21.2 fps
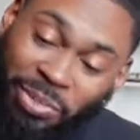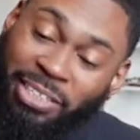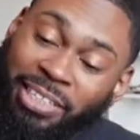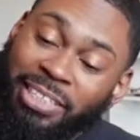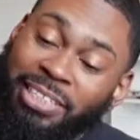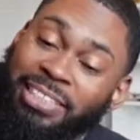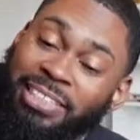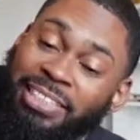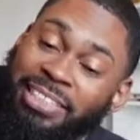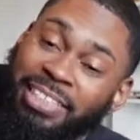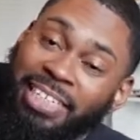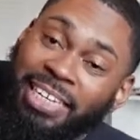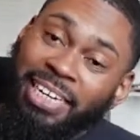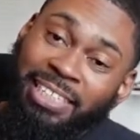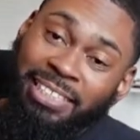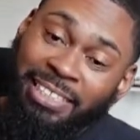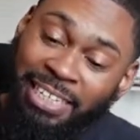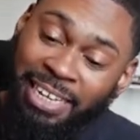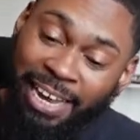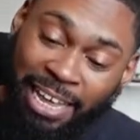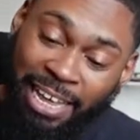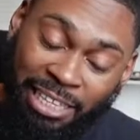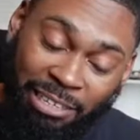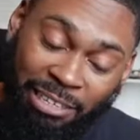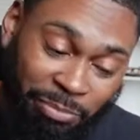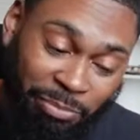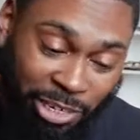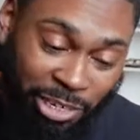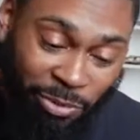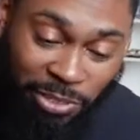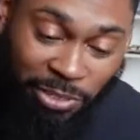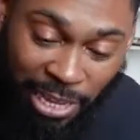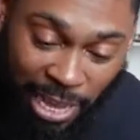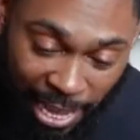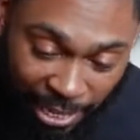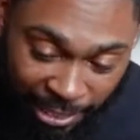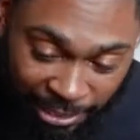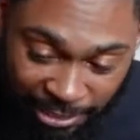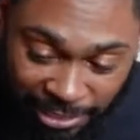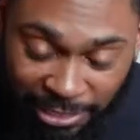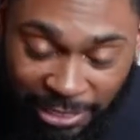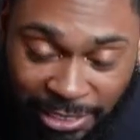with another anime
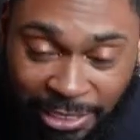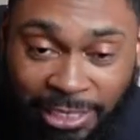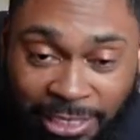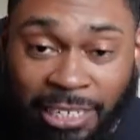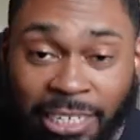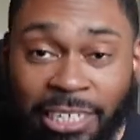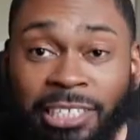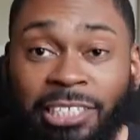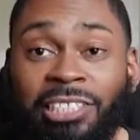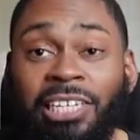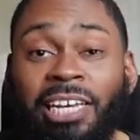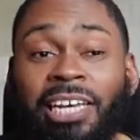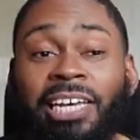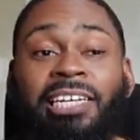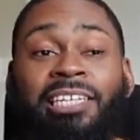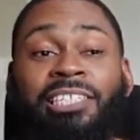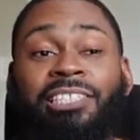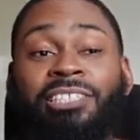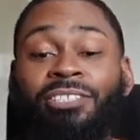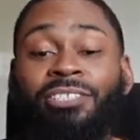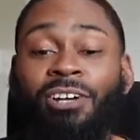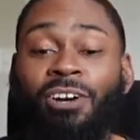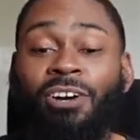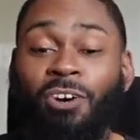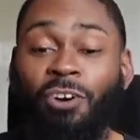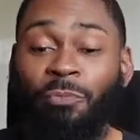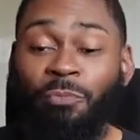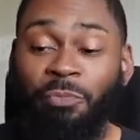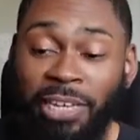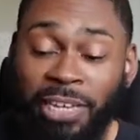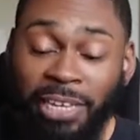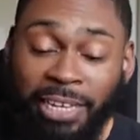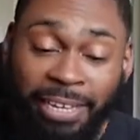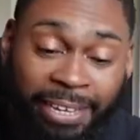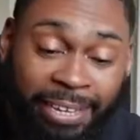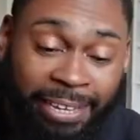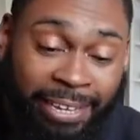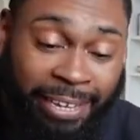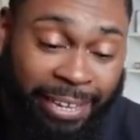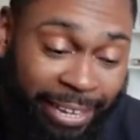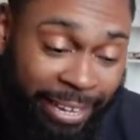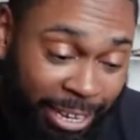reaction. Chainsaw
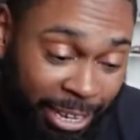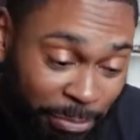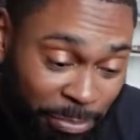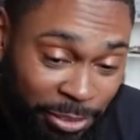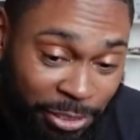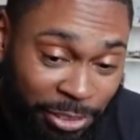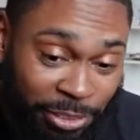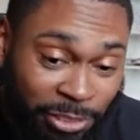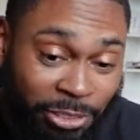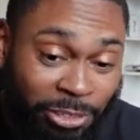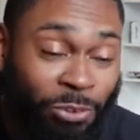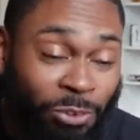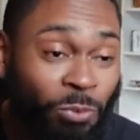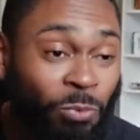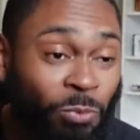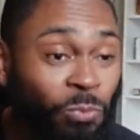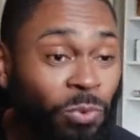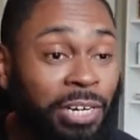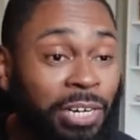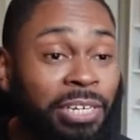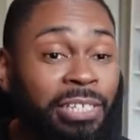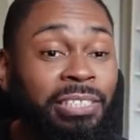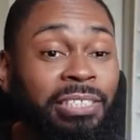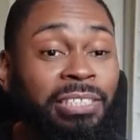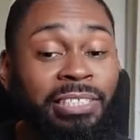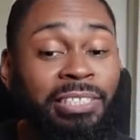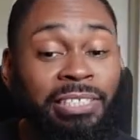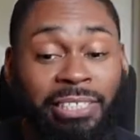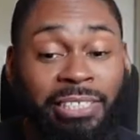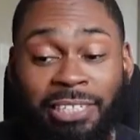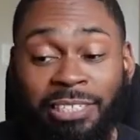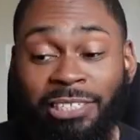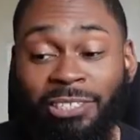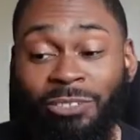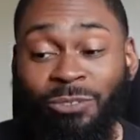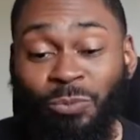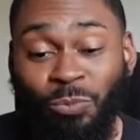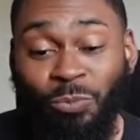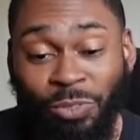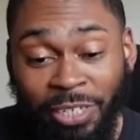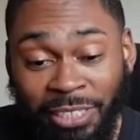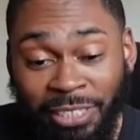Man, episode one,
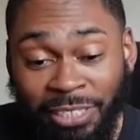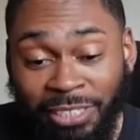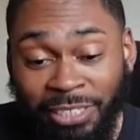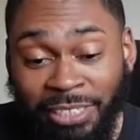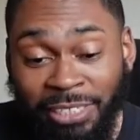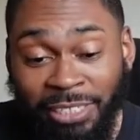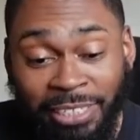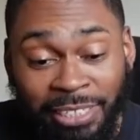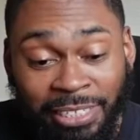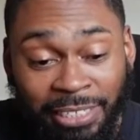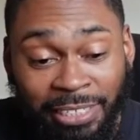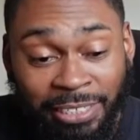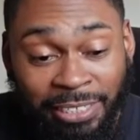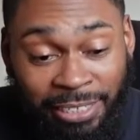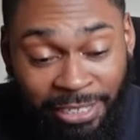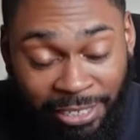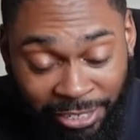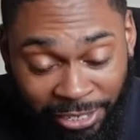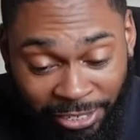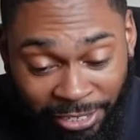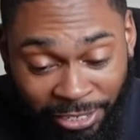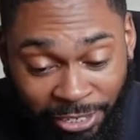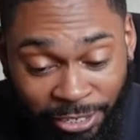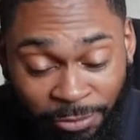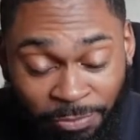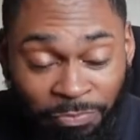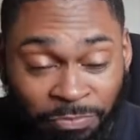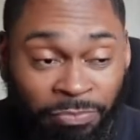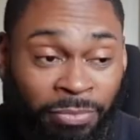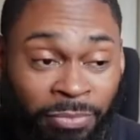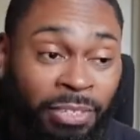season one is here.